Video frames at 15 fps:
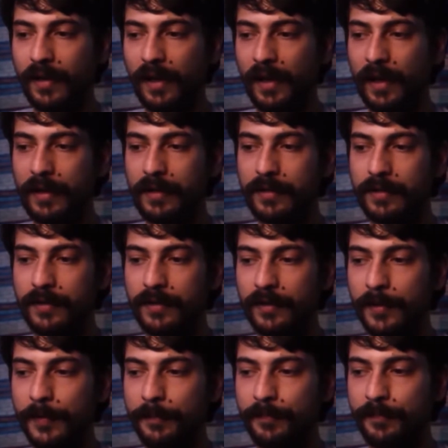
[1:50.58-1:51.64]
And
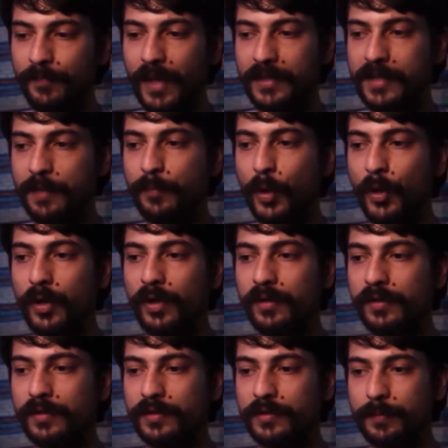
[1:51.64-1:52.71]
at some
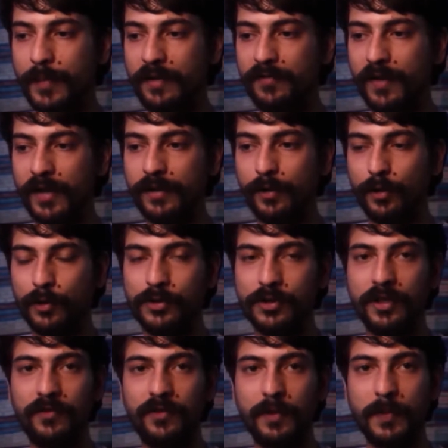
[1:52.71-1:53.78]
point, my father also
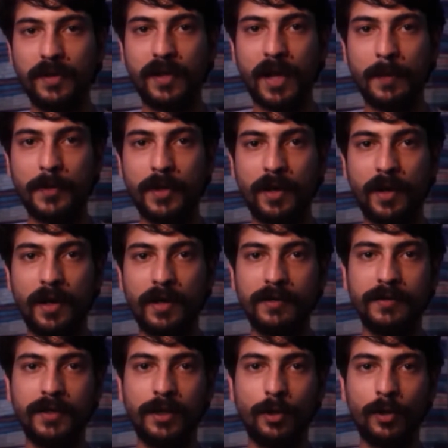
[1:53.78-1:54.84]
gifted me a camera,
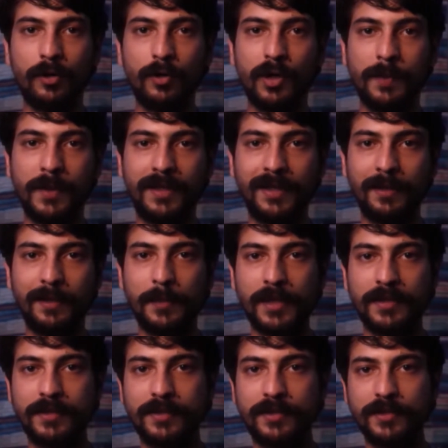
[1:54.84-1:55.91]
and in order to imitate my
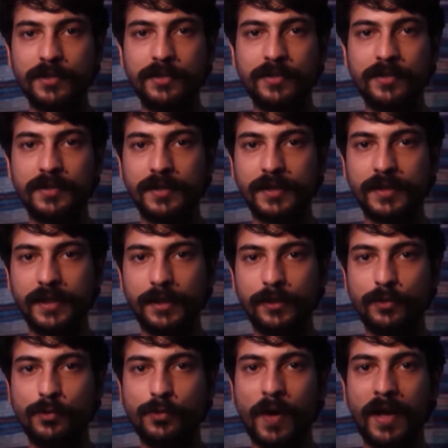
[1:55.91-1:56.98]
sisters
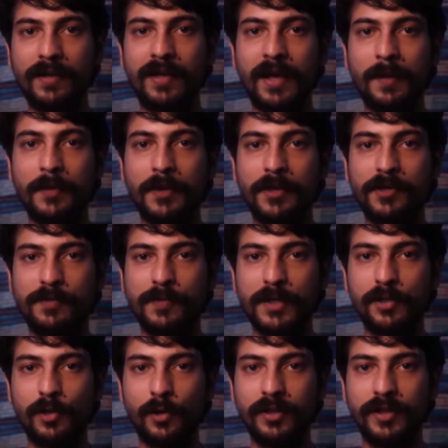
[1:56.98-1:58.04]
who had cameras
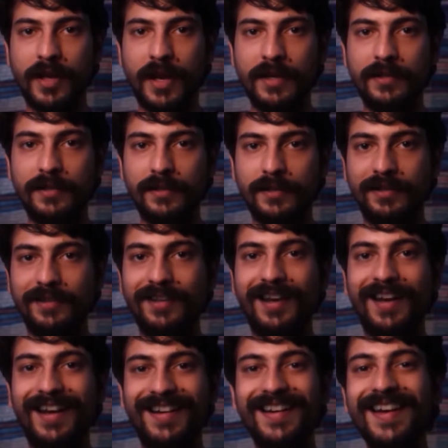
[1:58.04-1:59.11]
much longer than I did,
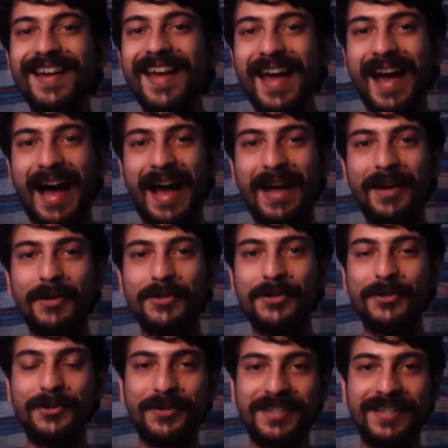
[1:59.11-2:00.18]
I
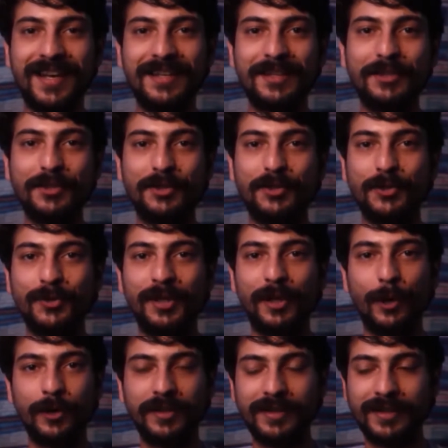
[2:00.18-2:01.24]
also started to shoot a
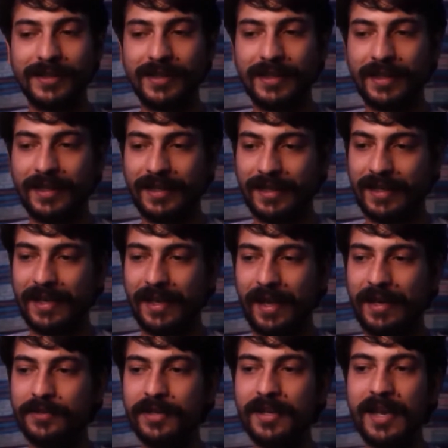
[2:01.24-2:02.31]
lot
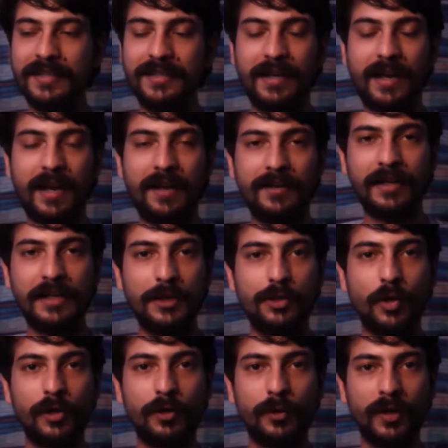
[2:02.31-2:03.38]
and realized that really
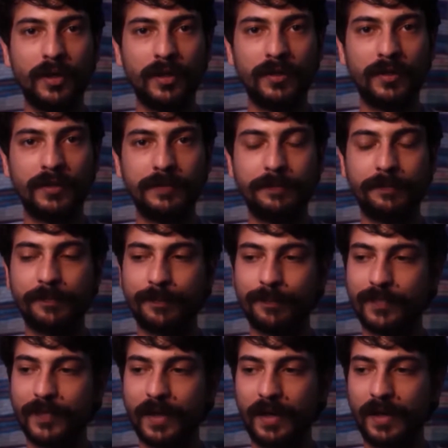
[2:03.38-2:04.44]
enjoy doing
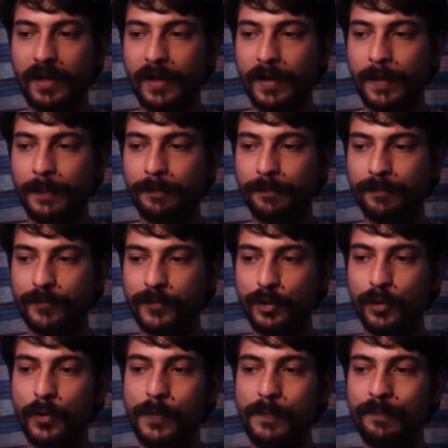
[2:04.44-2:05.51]
it.
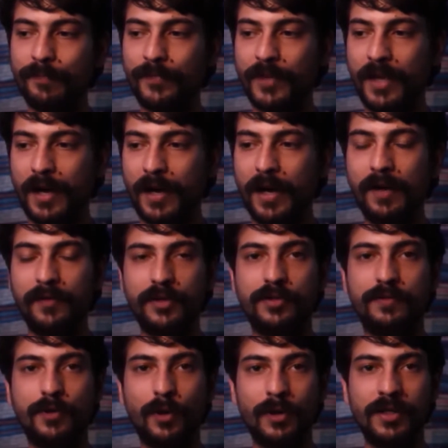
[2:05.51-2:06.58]
So yeah, after
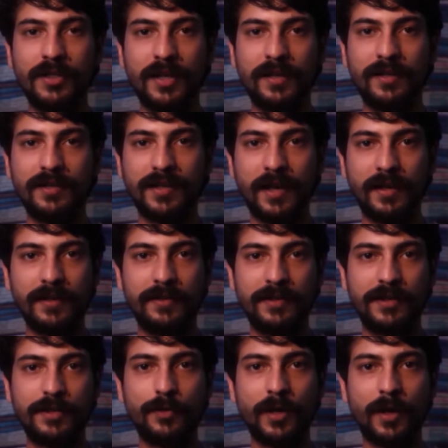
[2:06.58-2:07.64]
college, I decided
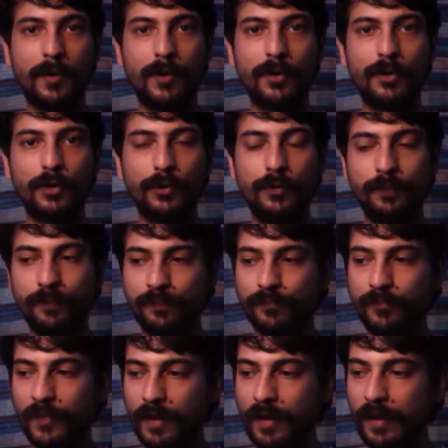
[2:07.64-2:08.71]
this is what I want to do.
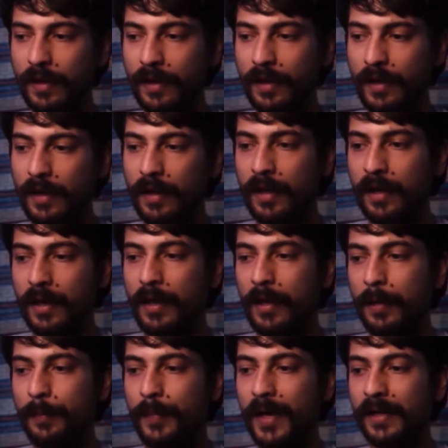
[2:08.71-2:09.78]

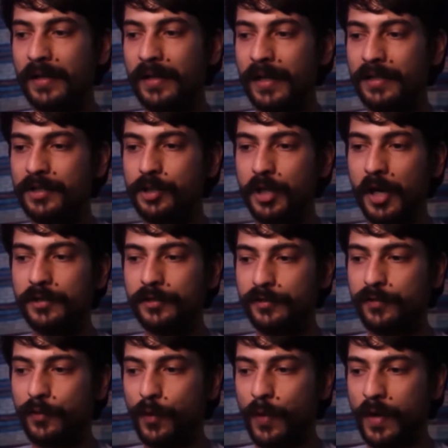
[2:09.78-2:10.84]
But I
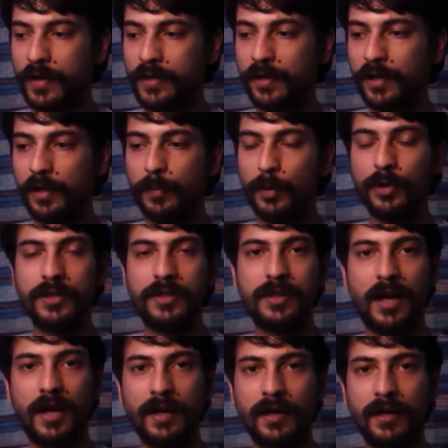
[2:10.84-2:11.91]
struggled for 1 year
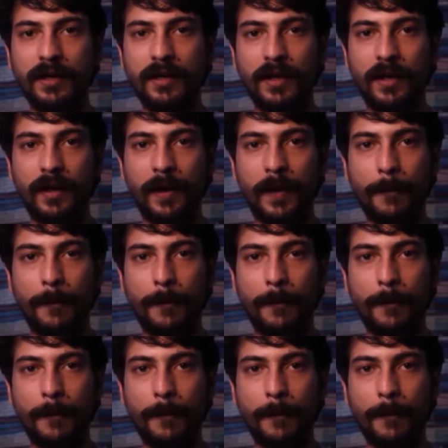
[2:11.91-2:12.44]
because I